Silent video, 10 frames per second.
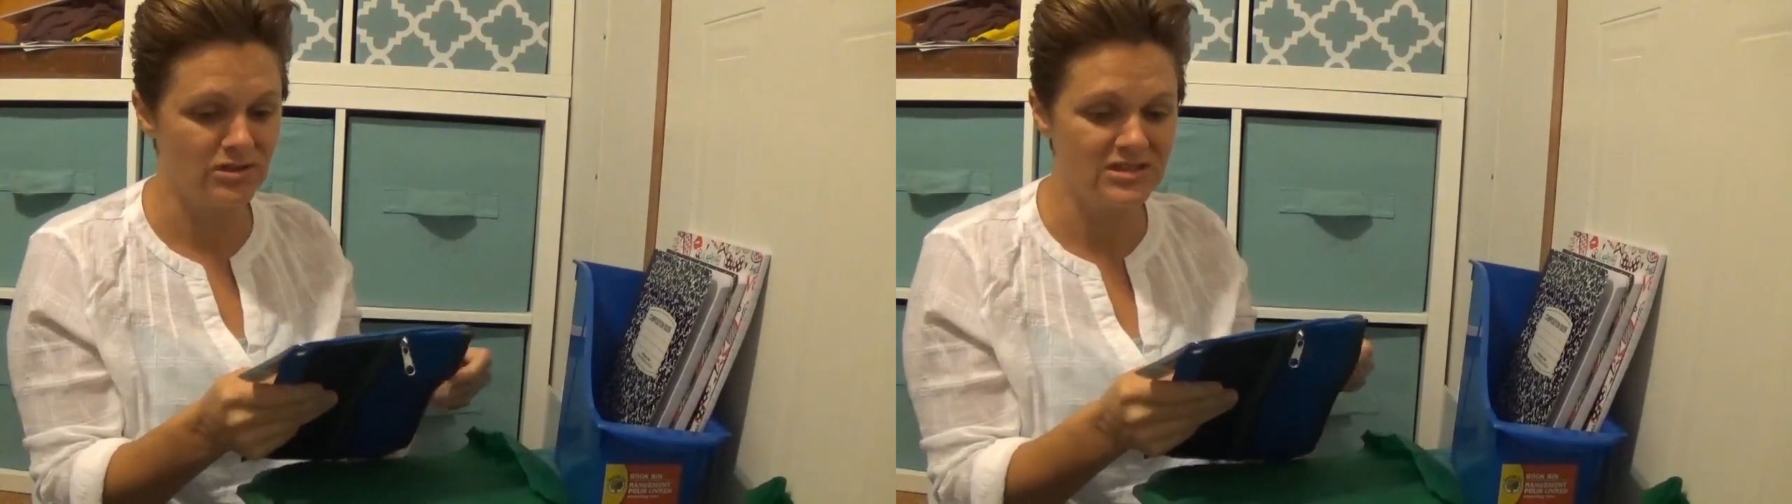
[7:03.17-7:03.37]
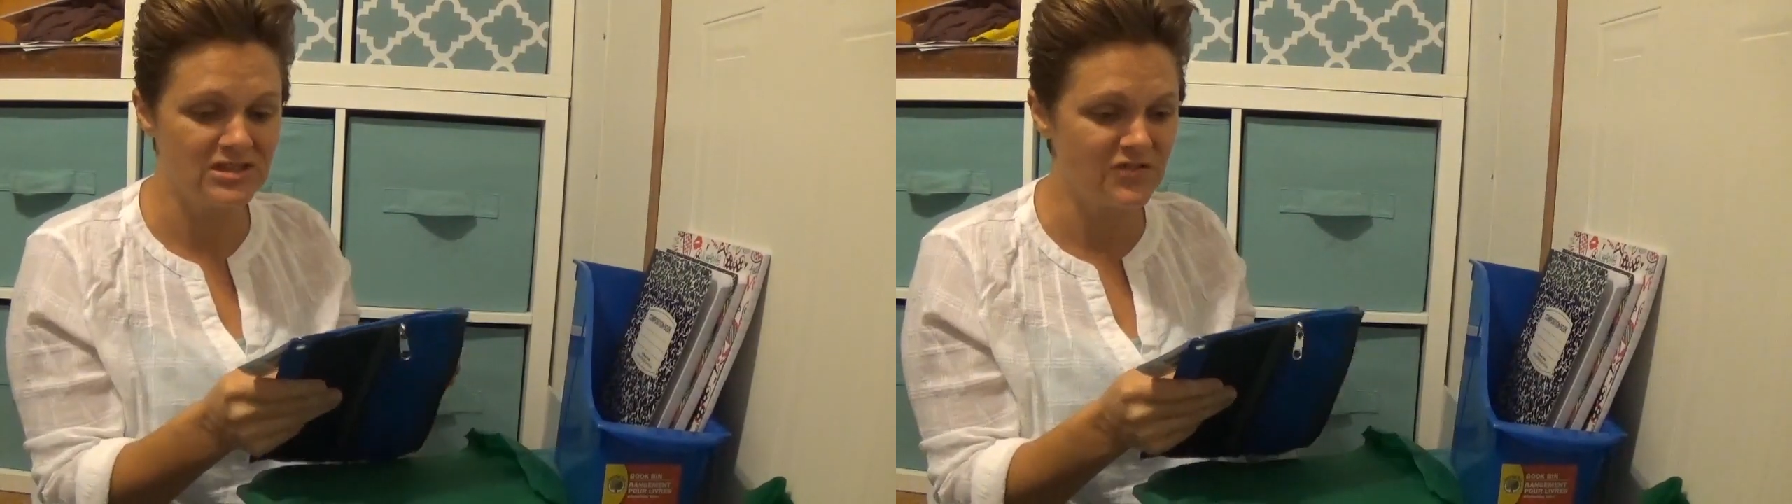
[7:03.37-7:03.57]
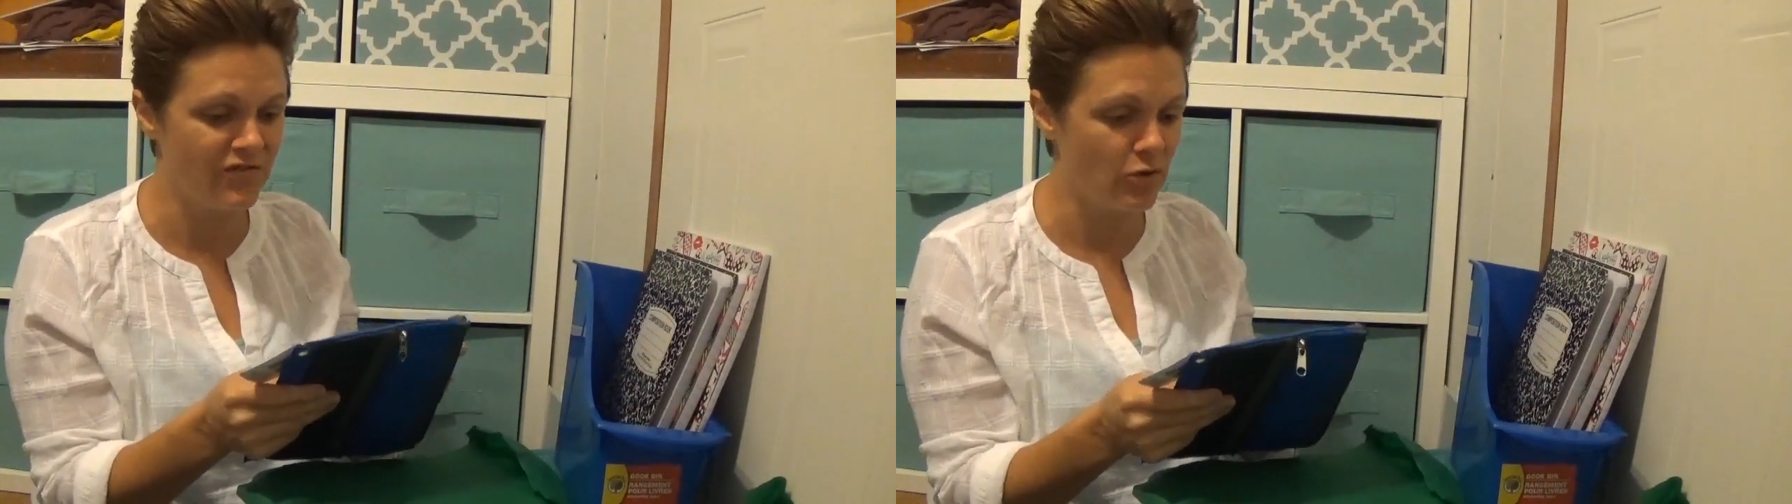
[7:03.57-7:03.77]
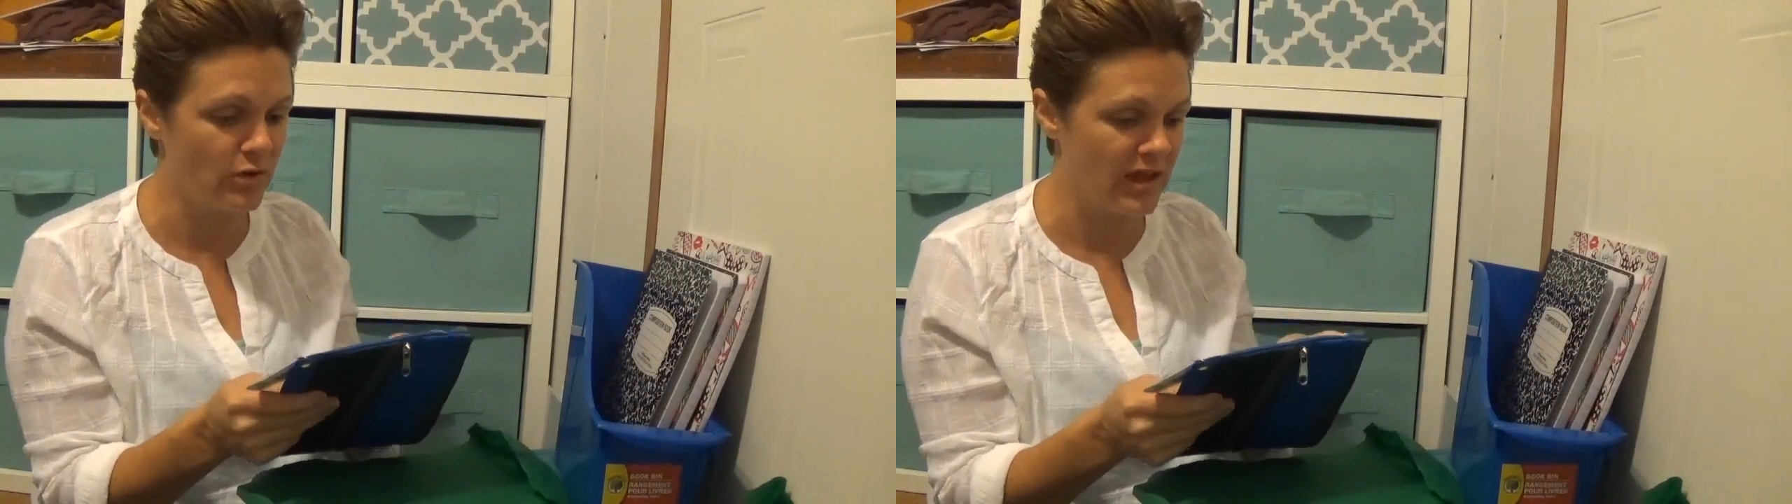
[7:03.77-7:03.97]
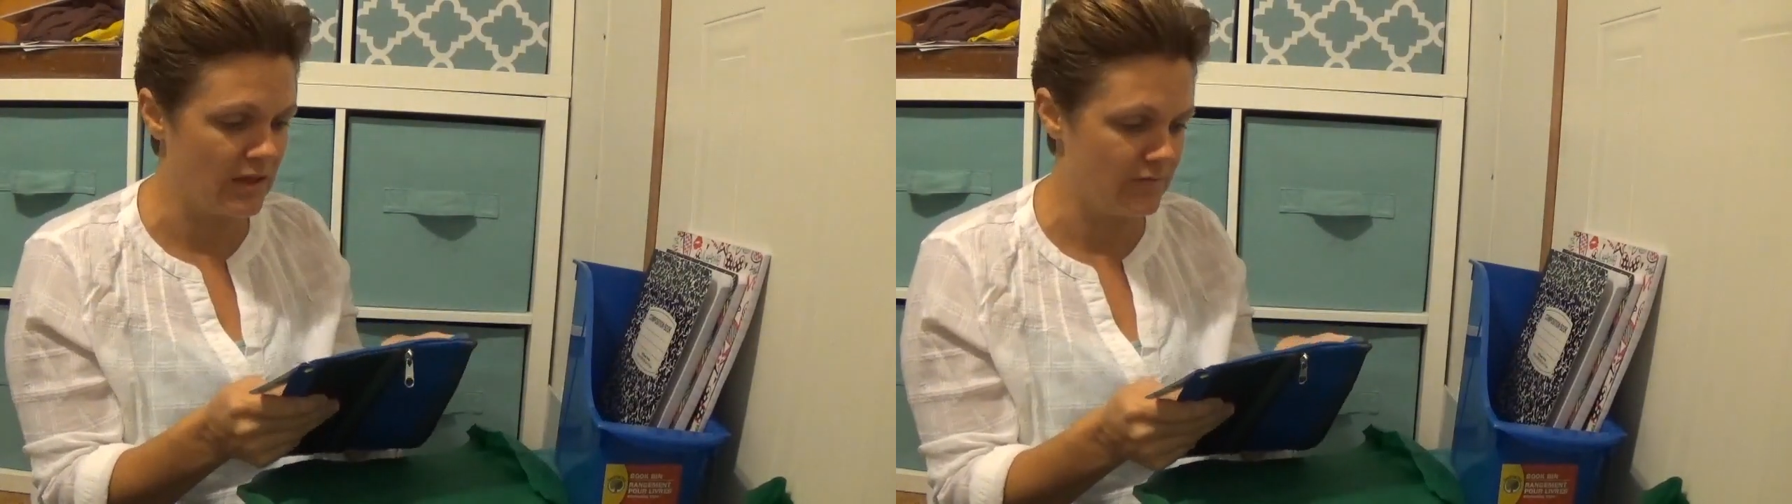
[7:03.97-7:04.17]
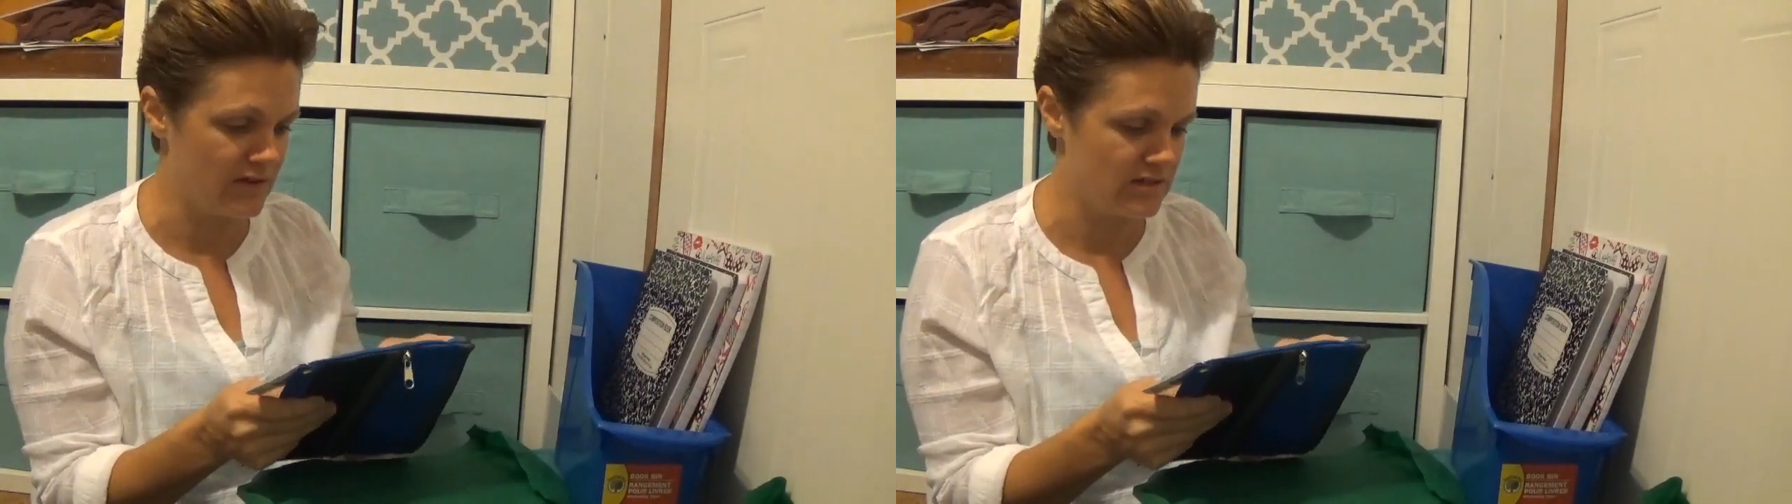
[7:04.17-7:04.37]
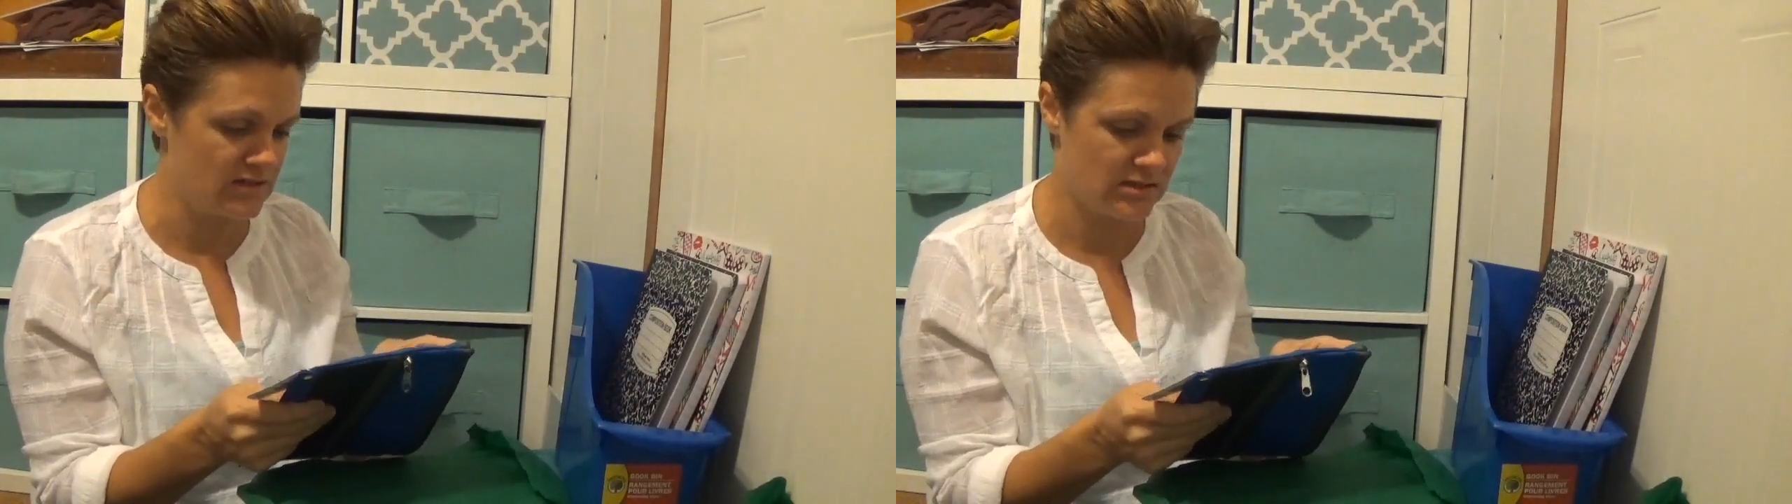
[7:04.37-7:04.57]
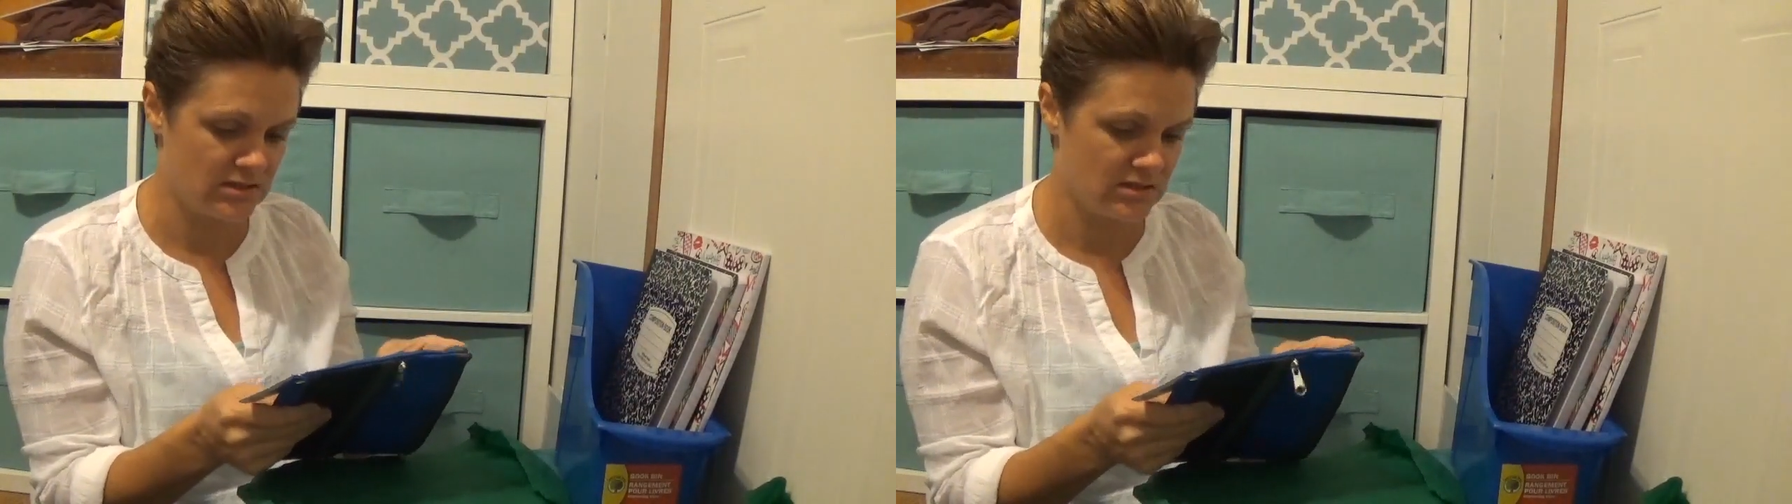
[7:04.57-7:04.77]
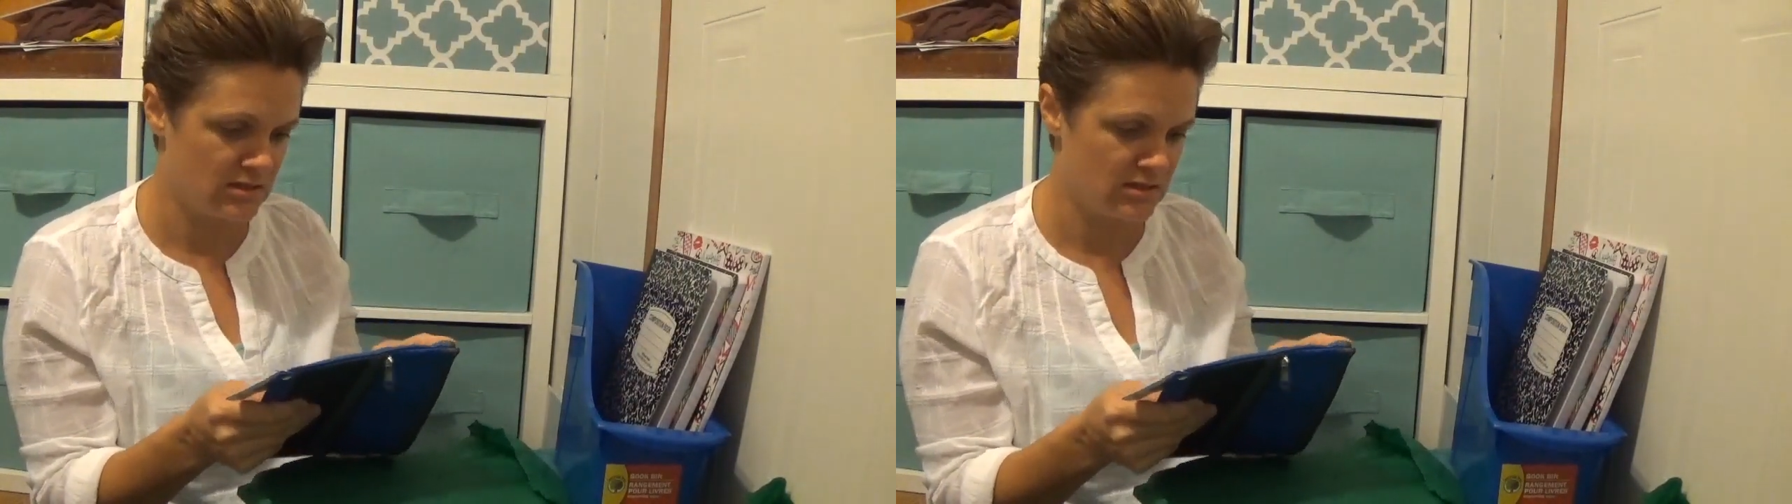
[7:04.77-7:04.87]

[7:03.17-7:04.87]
This is full canvas.